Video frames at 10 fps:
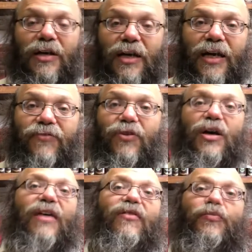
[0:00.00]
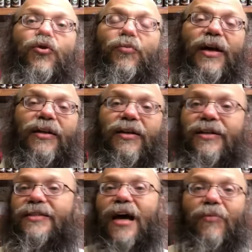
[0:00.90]
If you have a poor man that
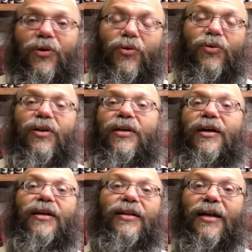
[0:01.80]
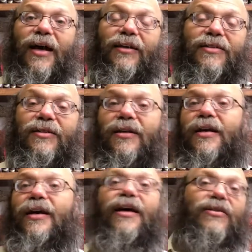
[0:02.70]
is coming to you in the night,
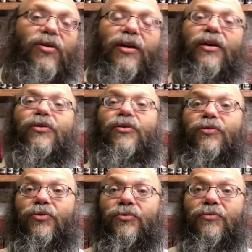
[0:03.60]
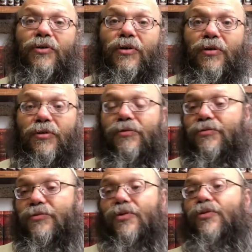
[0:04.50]
he's knocking on your door,
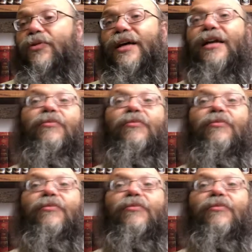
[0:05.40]
so you tell him,